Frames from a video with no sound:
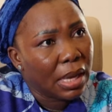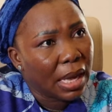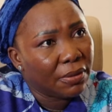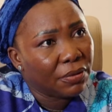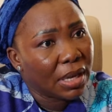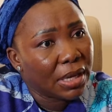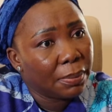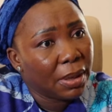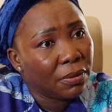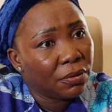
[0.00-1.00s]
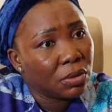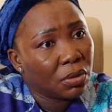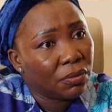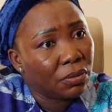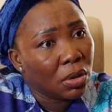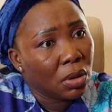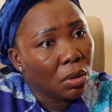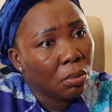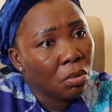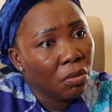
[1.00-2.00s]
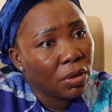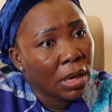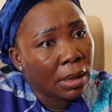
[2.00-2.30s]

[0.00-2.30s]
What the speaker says: I've had the benefit of moving